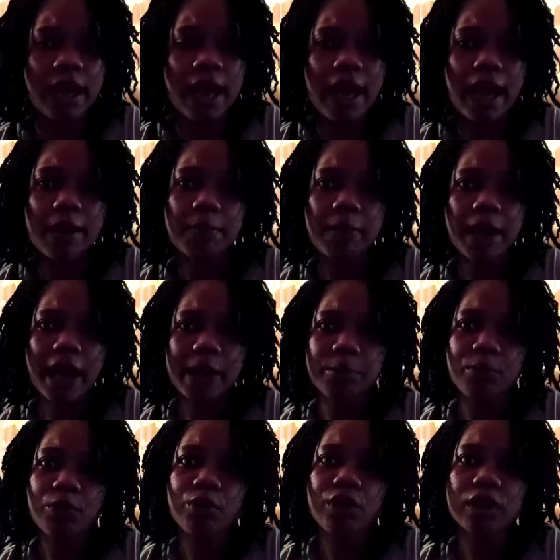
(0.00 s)
and my
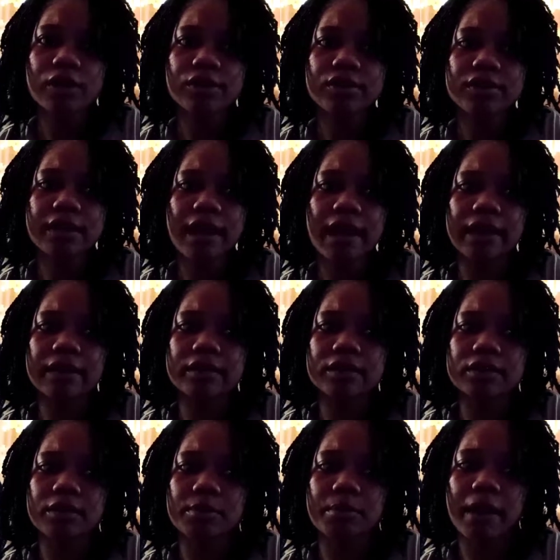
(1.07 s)
morals and
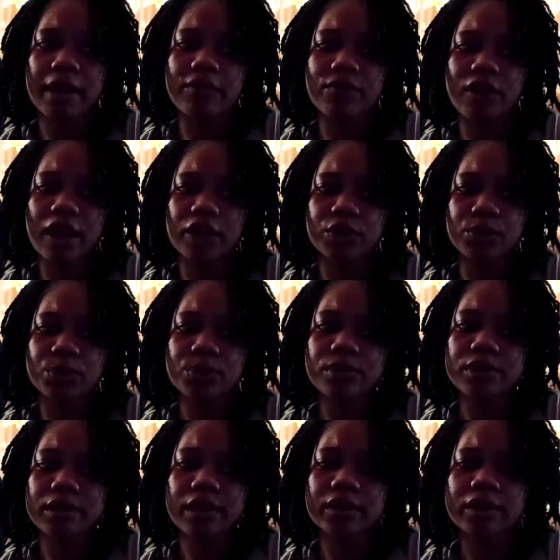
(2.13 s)
my values
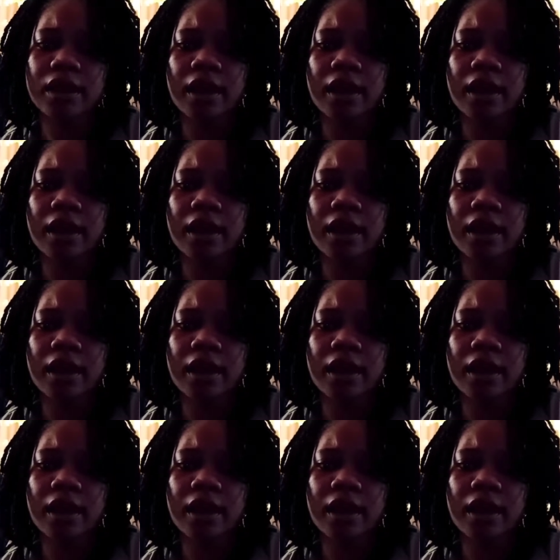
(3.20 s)
and